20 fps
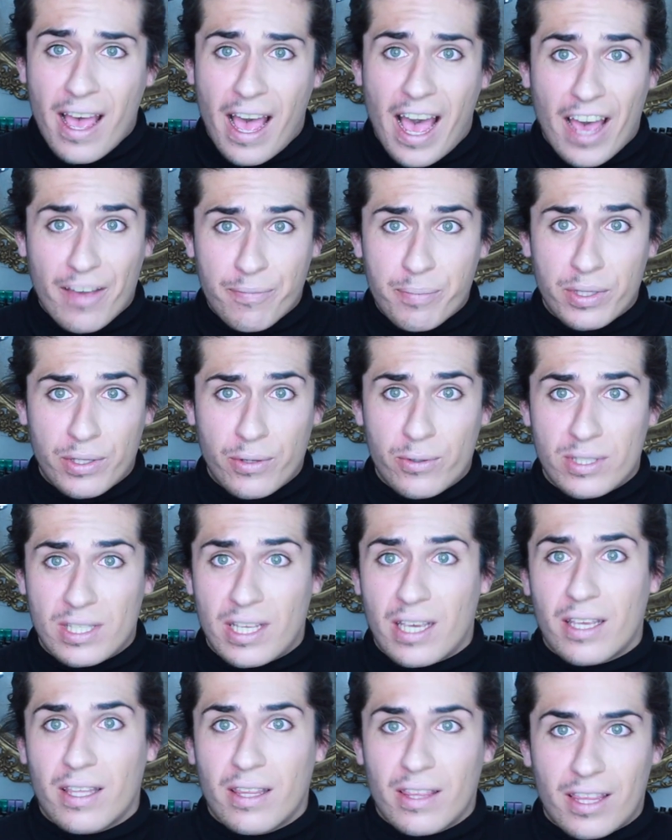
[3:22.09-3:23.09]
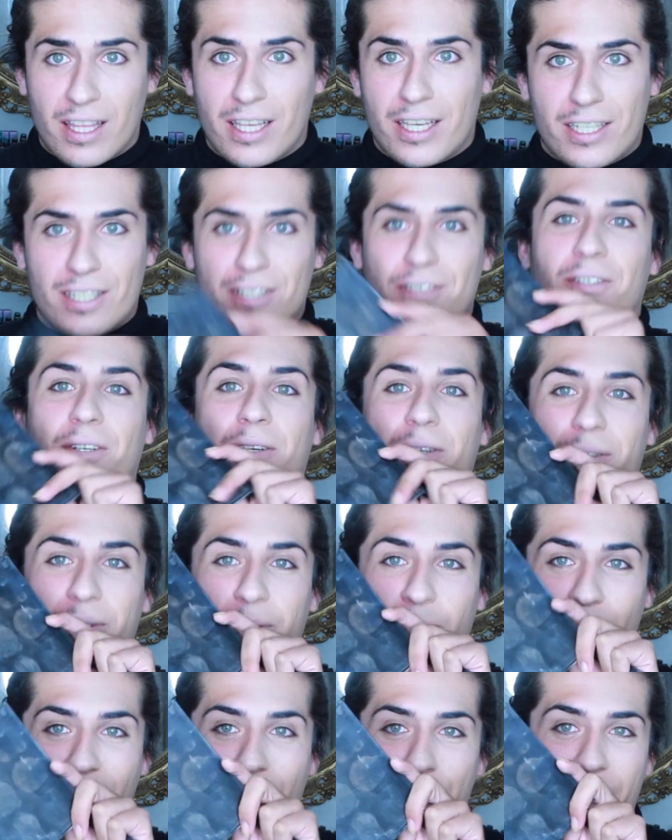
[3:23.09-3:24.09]
I've been using the
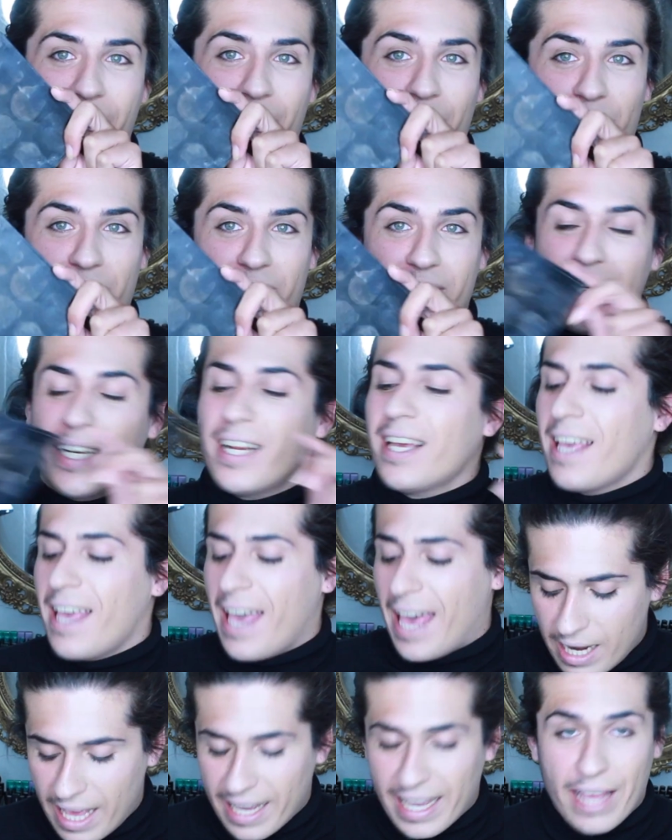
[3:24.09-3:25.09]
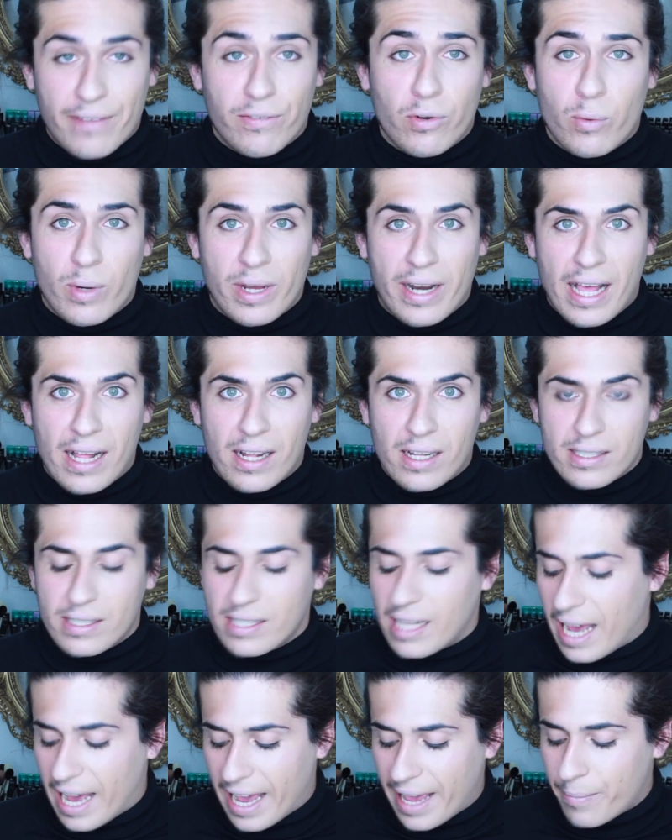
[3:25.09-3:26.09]
crap out of it. Like everyone
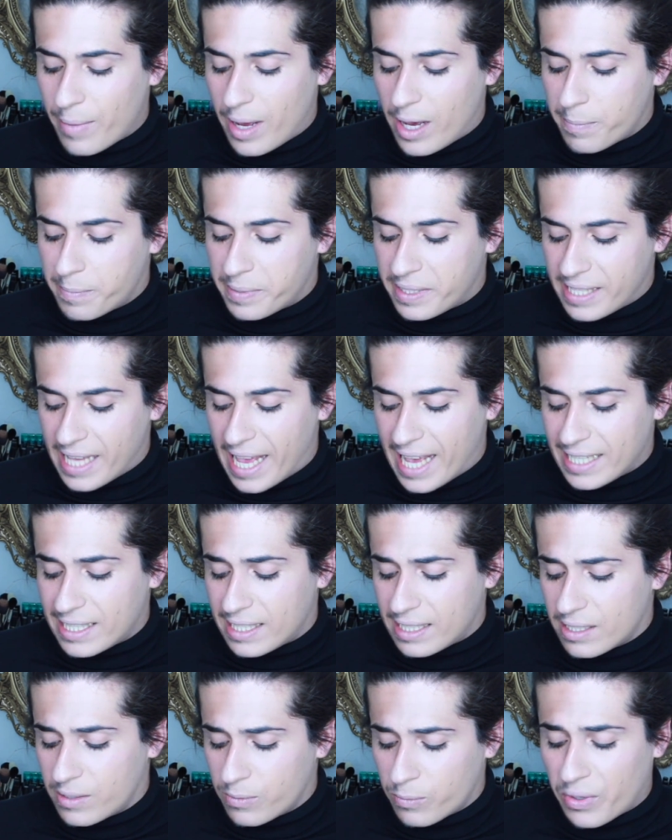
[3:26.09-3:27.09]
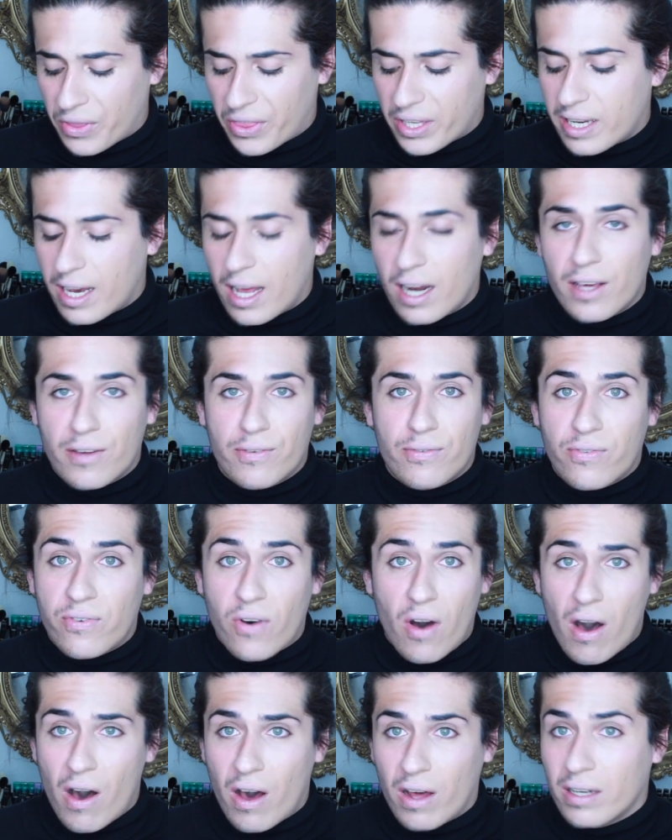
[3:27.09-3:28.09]
else, I'm obsessed with the color
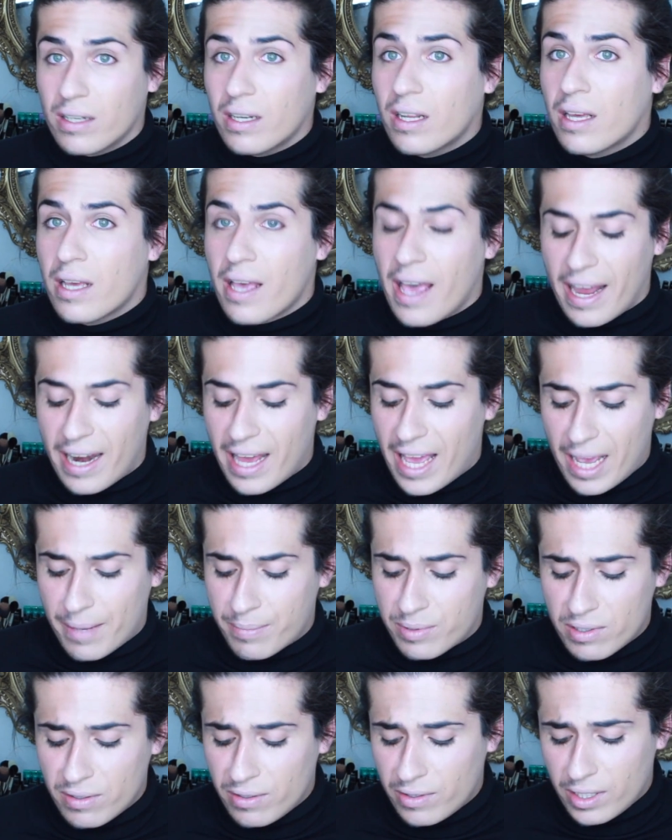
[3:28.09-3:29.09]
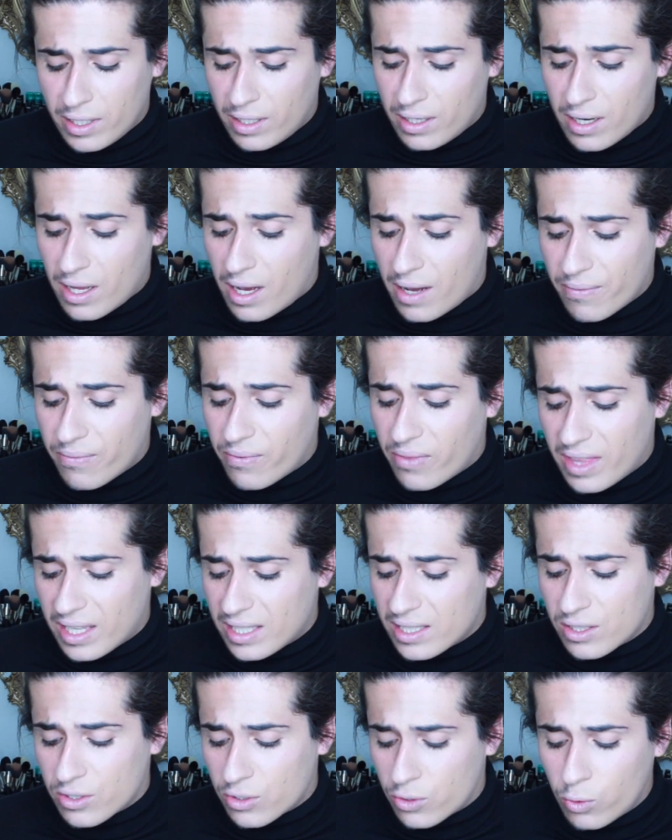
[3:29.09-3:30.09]
Fawn, and I absolutely love
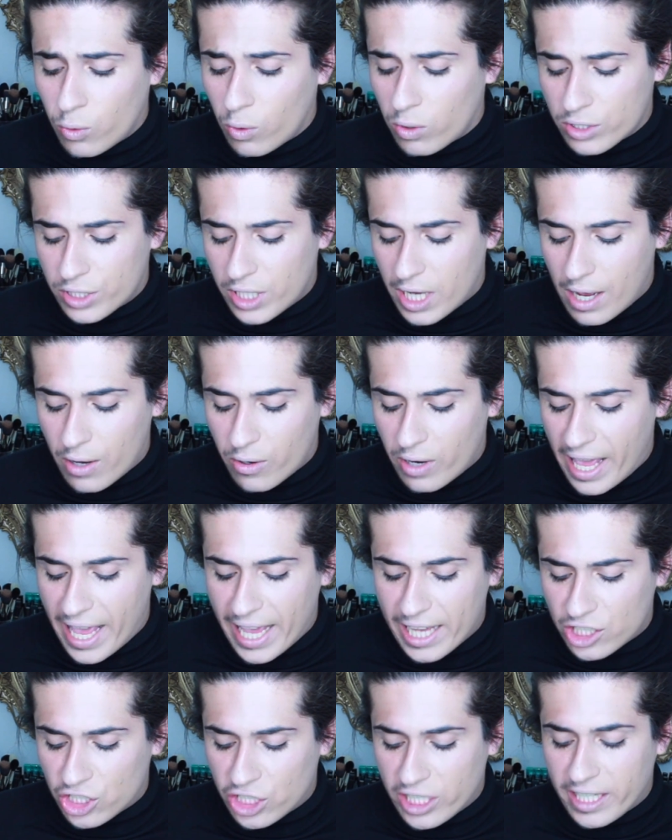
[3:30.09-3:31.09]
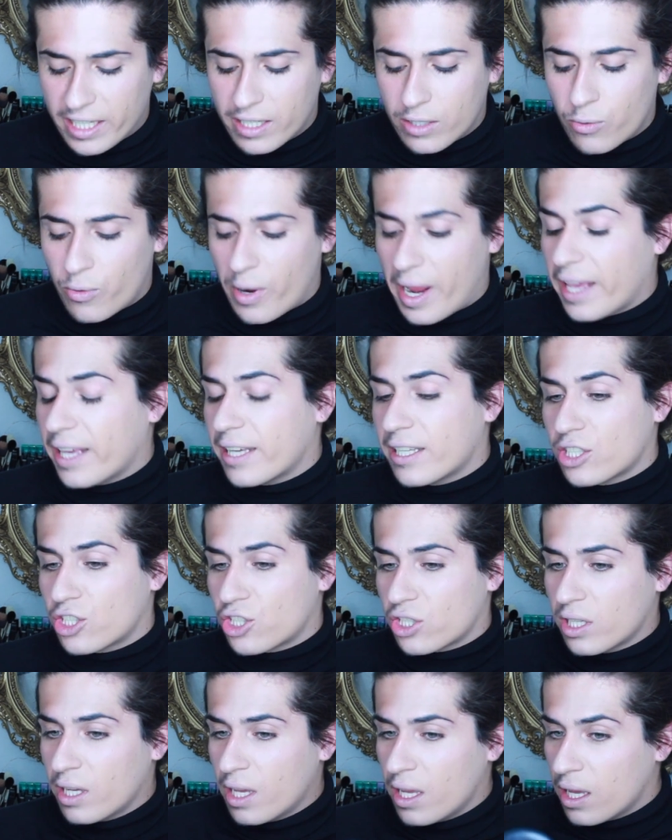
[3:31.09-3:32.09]
this Cool Town ashy
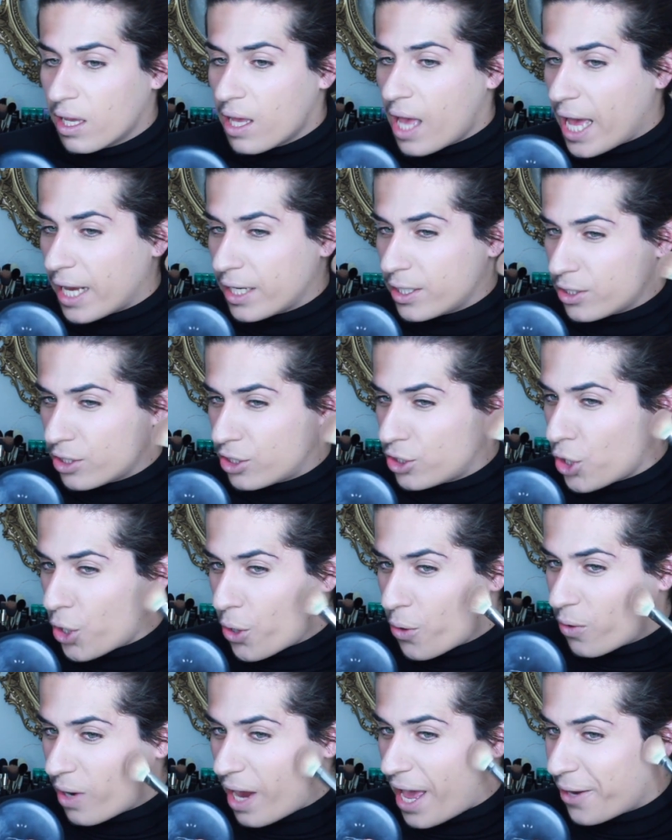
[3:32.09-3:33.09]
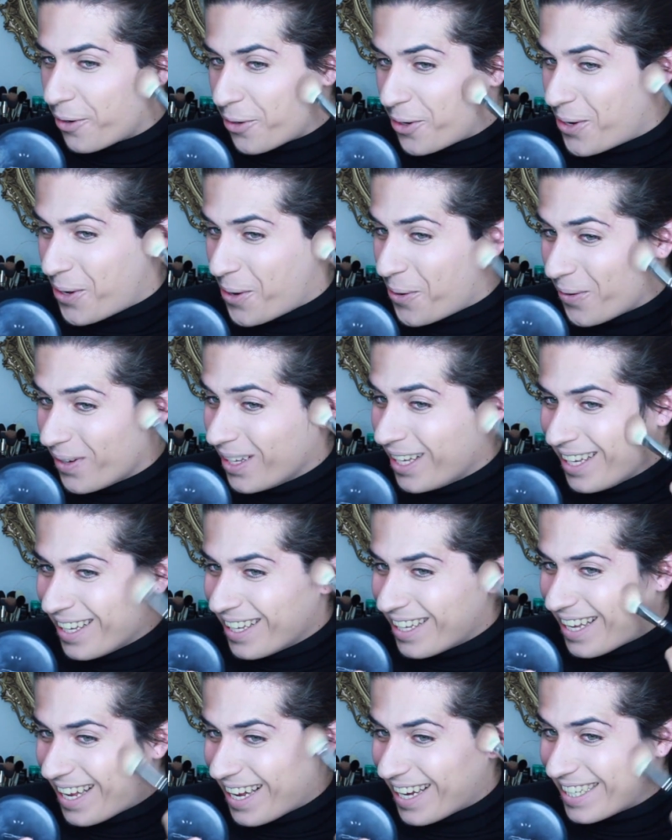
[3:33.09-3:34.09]
grayish undertone, I don't know,
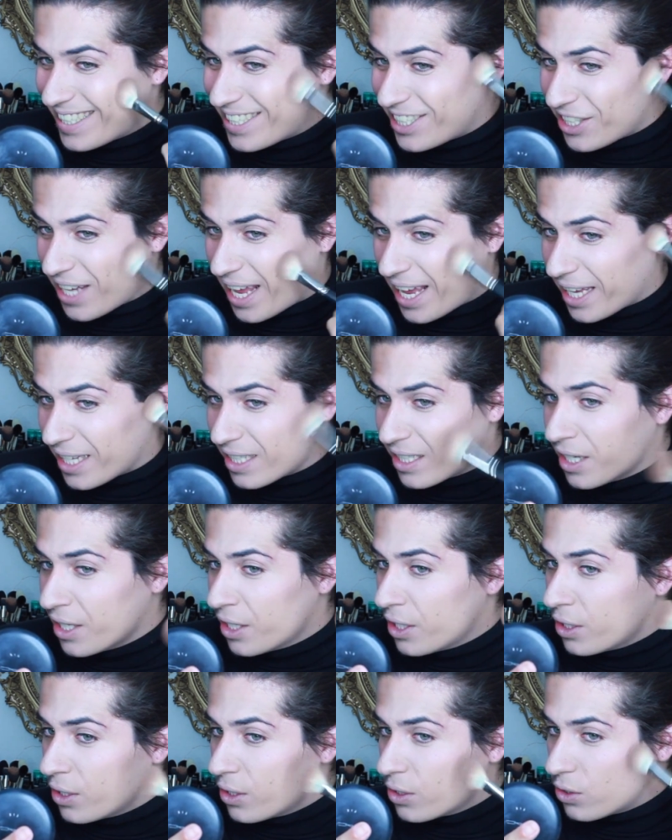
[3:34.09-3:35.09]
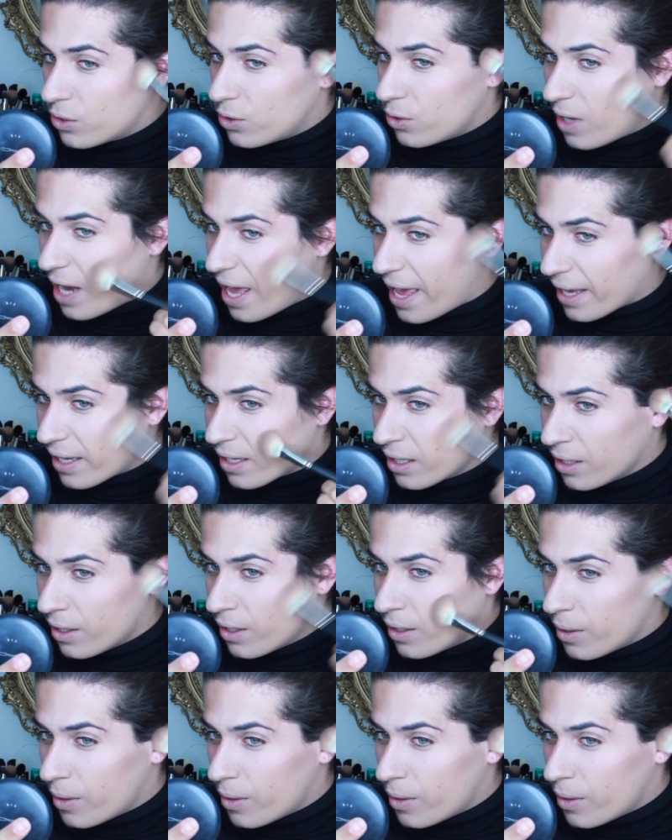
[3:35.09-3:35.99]
shade to like